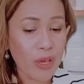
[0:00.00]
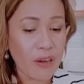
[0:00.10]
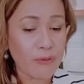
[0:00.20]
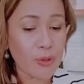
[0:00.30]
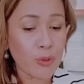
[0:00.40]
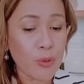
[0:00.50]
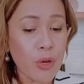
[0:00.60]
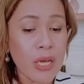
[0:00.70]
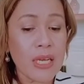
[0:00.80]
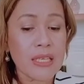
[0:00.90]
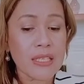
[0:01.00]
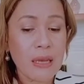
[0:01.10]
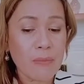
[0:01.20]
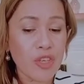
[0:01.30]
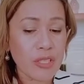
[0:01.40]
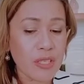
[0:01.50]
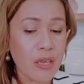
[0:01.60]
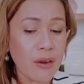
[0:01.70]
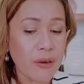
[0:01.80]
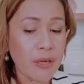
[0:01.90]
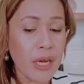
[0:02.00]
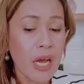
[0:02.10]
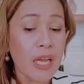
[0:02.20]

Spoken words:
We have two subjects here.